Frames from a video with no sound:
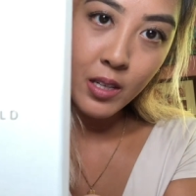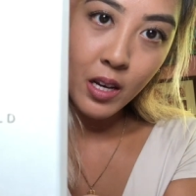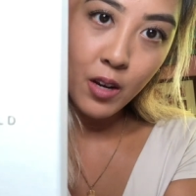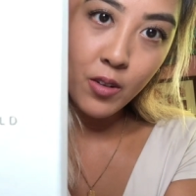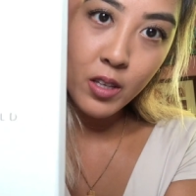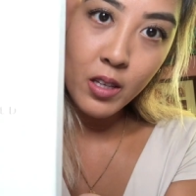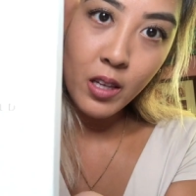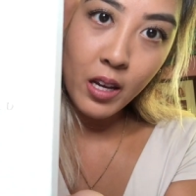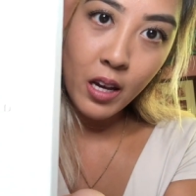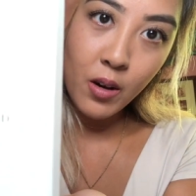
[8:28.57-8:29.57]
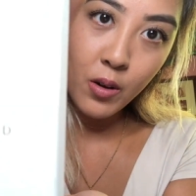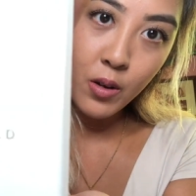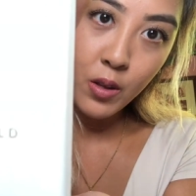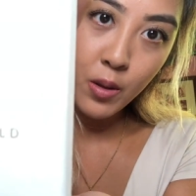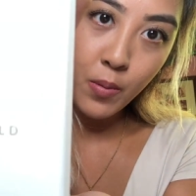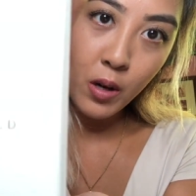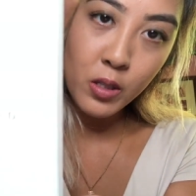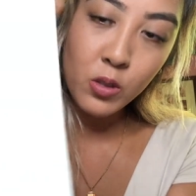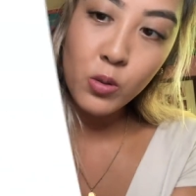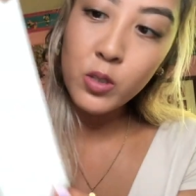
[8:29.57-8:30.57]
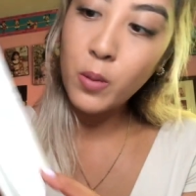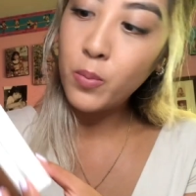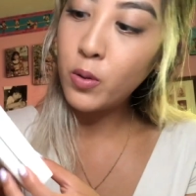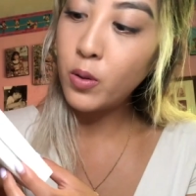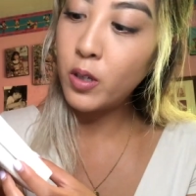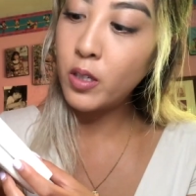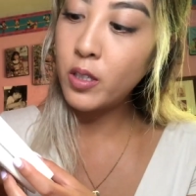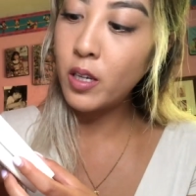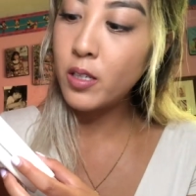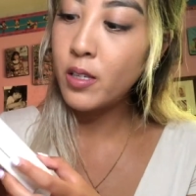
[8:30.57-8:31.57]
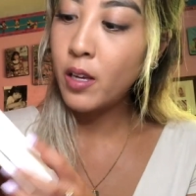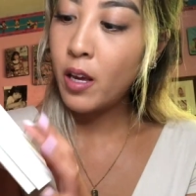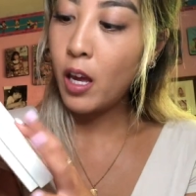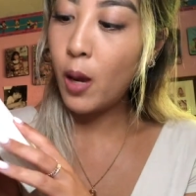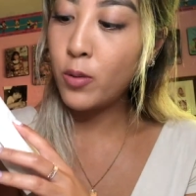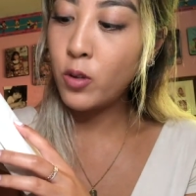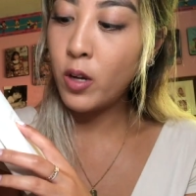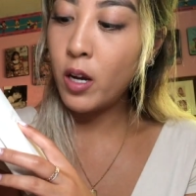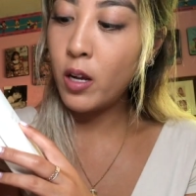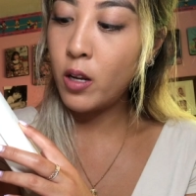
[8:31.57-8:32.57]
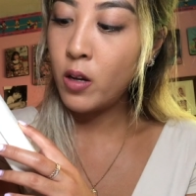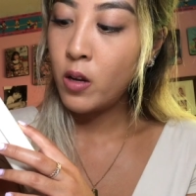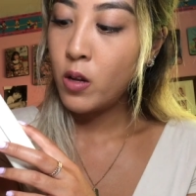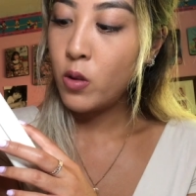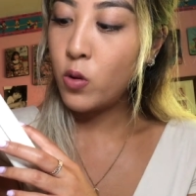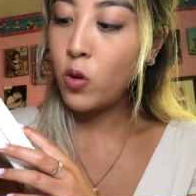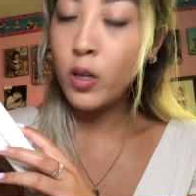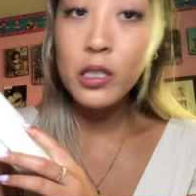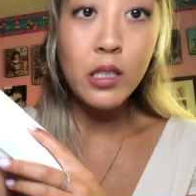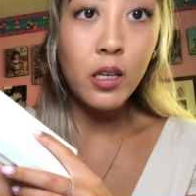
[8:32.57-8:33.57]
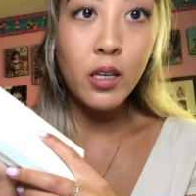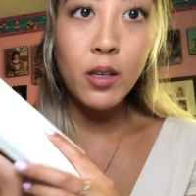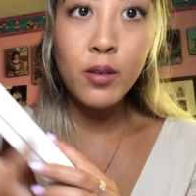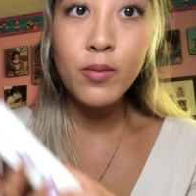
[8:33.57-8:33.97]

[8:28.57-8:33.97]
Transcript: I really like how the box is so simple. It says Amsterdam, New York City.